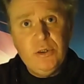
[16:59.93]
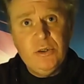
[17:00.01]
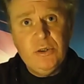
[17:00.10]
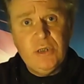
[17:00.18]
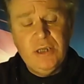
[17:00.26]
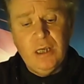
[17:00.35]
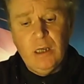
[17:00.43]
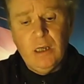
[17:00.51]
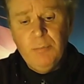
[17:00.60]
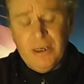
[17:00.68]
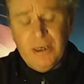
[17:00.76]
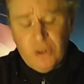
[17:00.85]
There can be
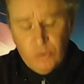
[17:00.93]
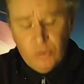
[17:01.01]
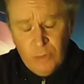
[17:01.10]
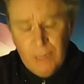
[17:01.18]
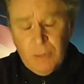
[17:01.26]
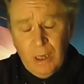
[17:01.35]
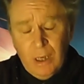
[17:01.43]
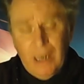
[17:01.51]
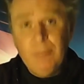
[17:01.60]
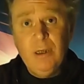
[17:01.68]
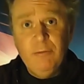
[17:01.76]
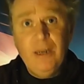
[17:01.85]
extreme climate
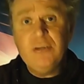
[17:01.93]
events,